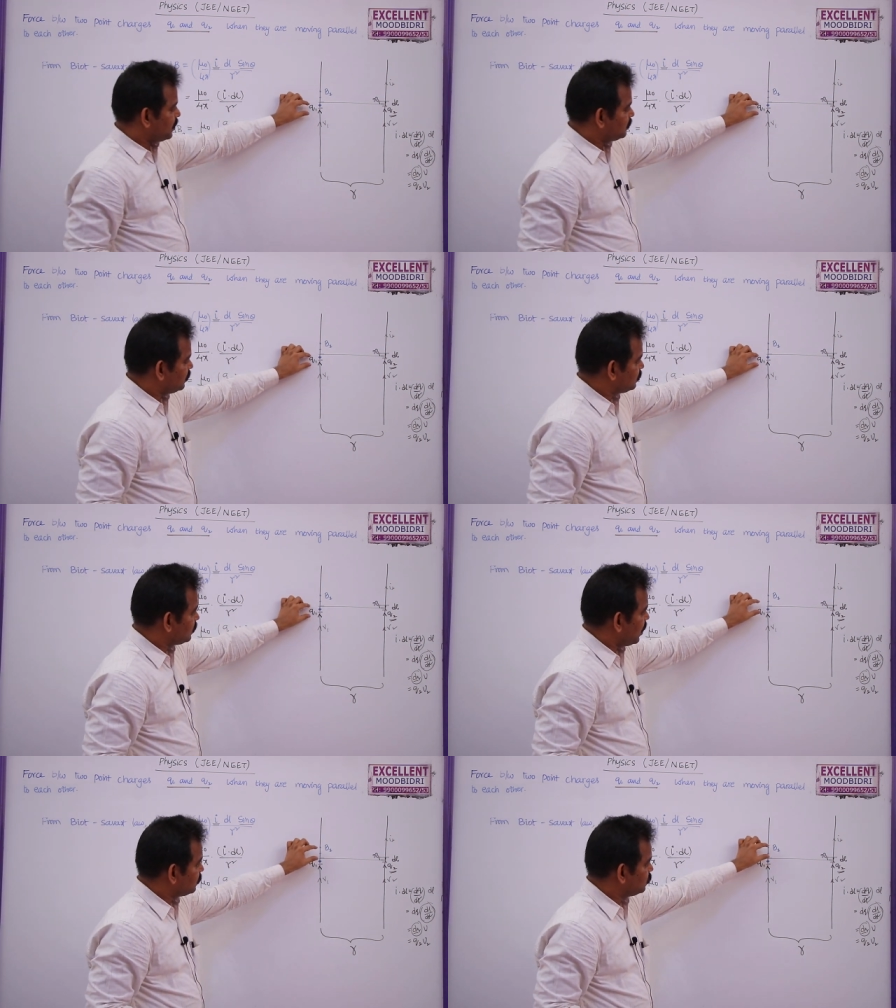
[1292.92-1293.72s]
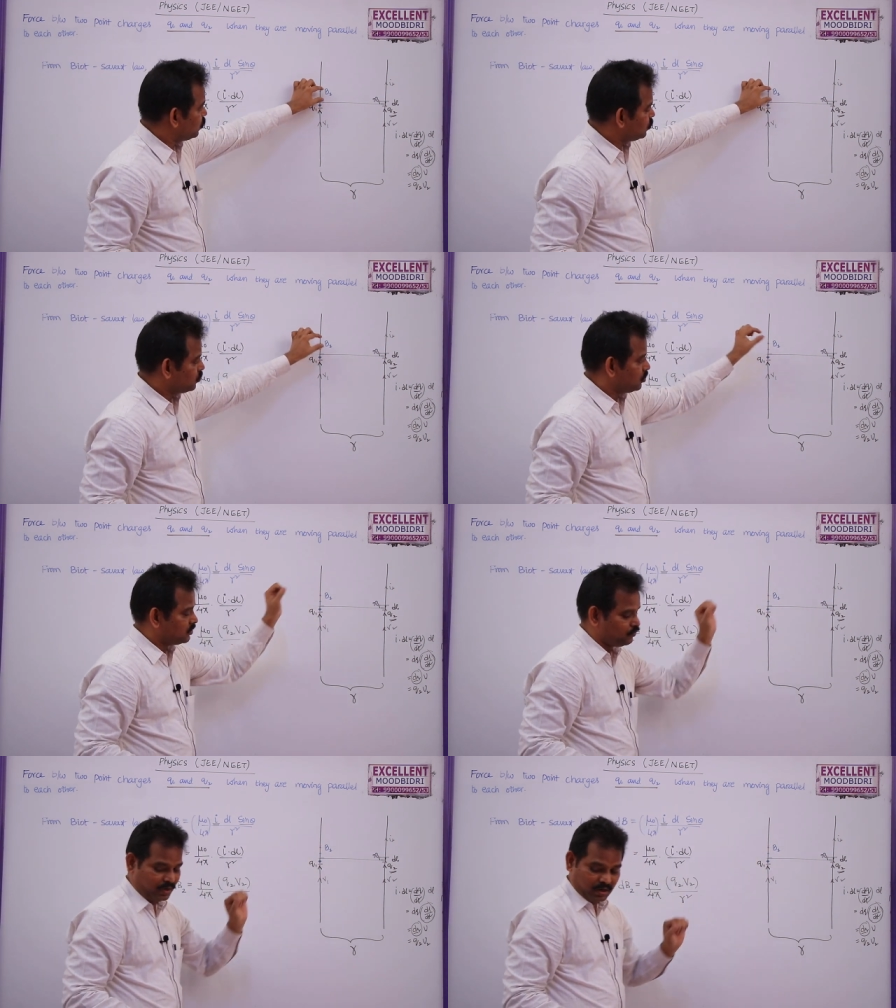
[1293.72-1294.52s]
by this charge due to
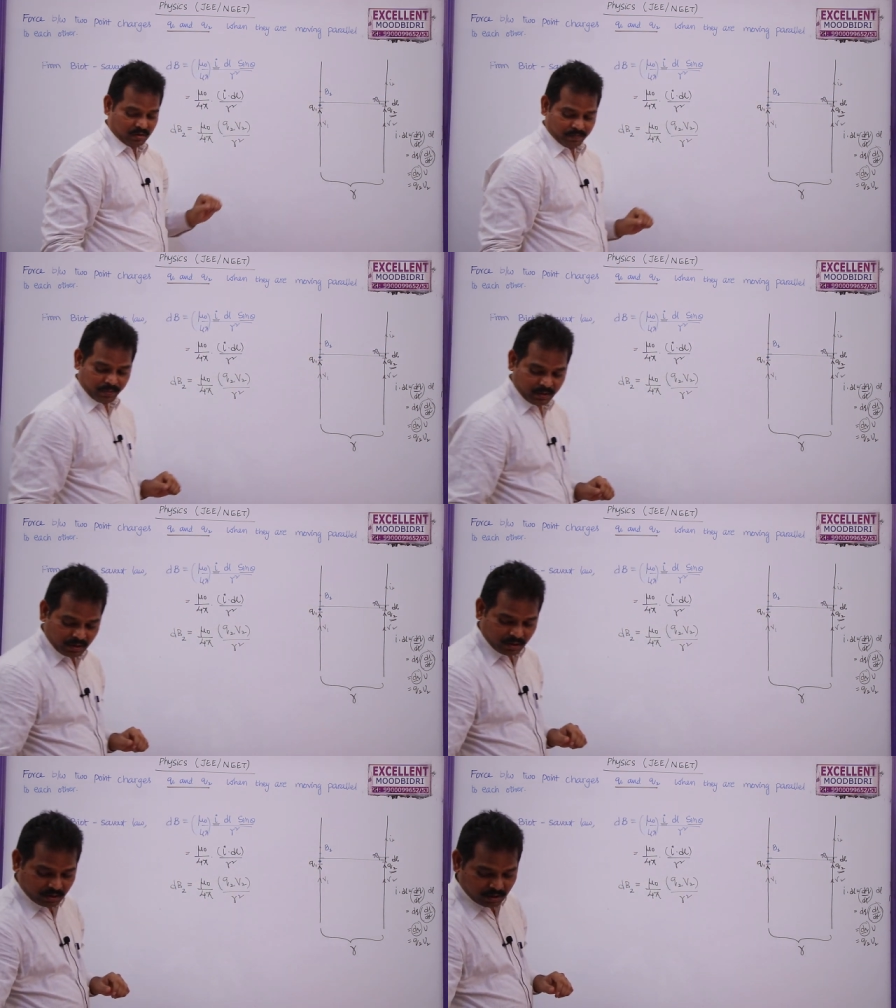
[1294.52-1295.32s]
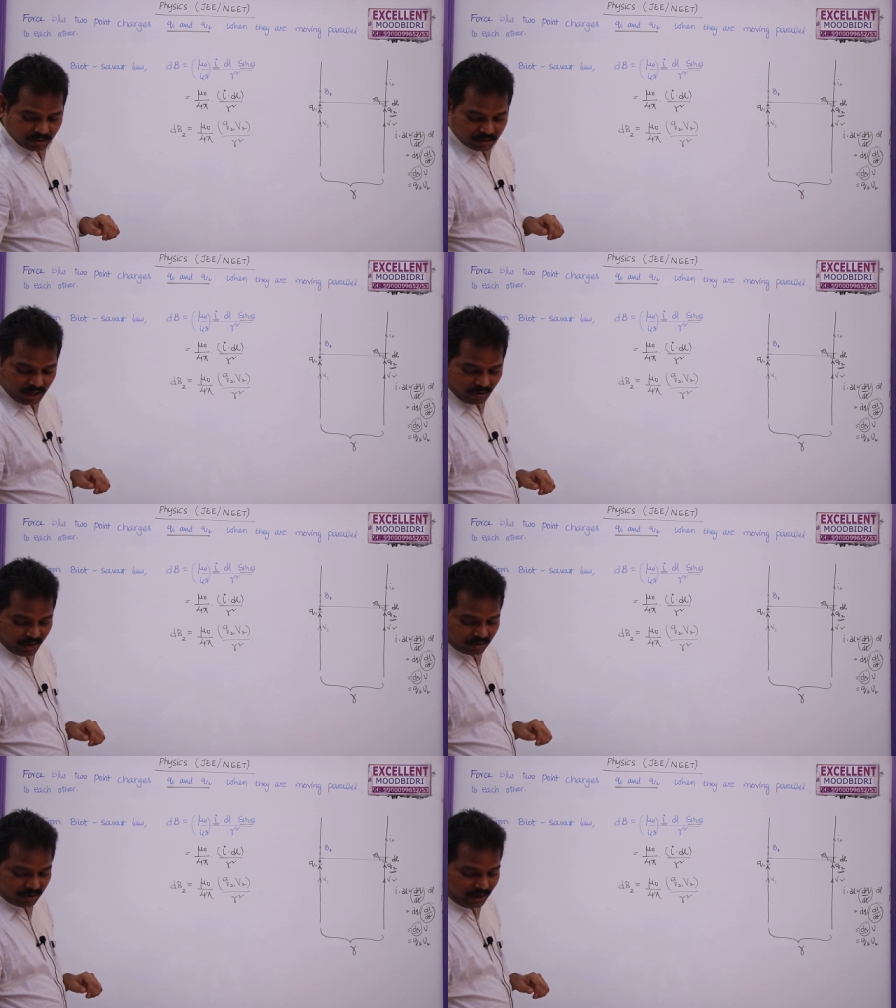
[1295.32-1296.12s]
this field? Now
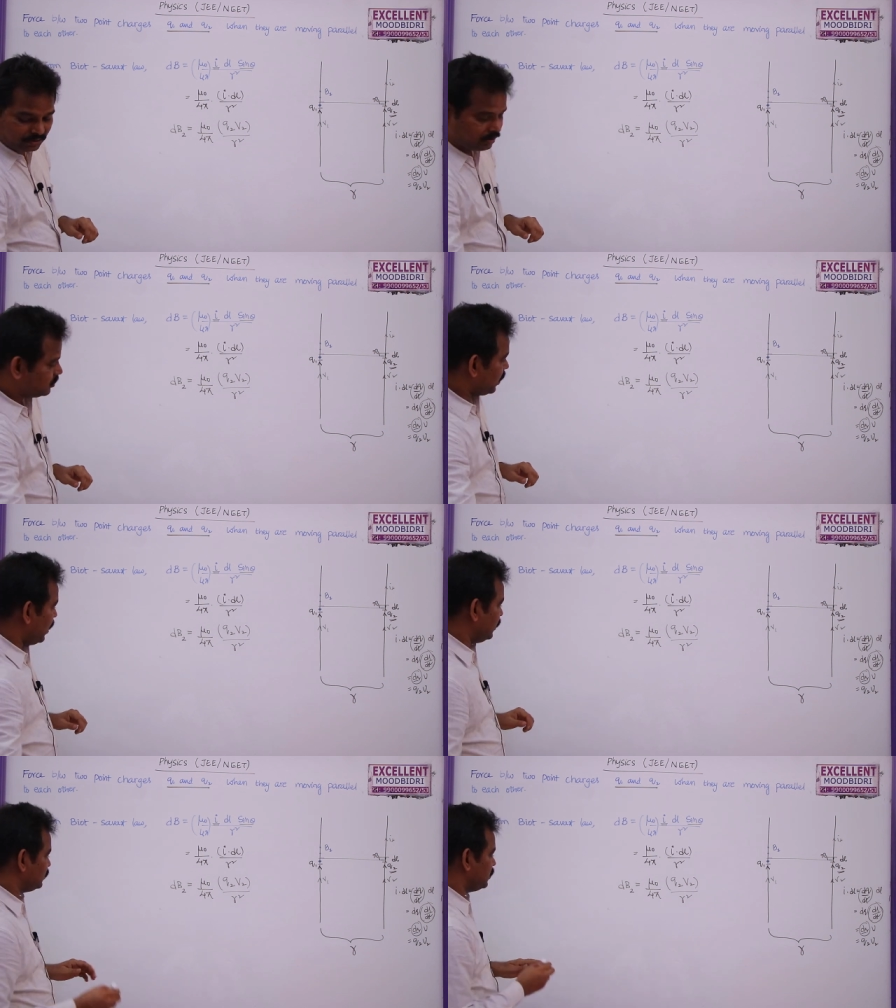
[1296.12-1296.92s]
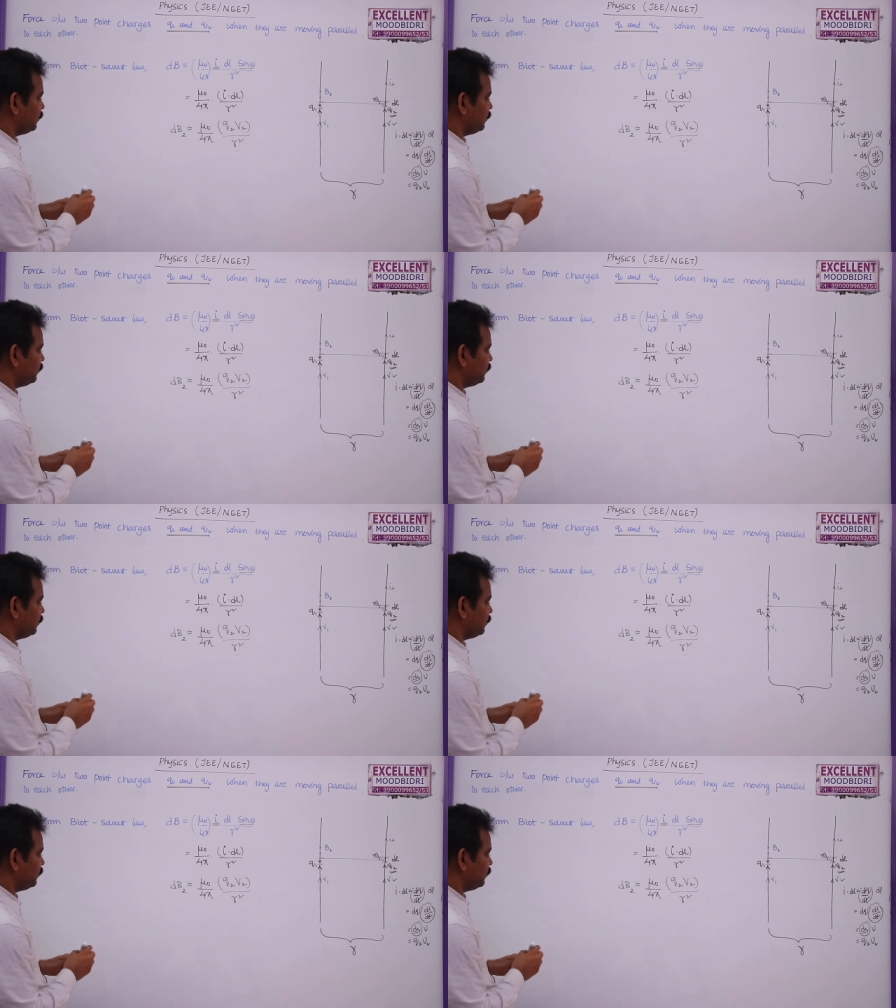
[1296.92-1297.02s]
I can write this as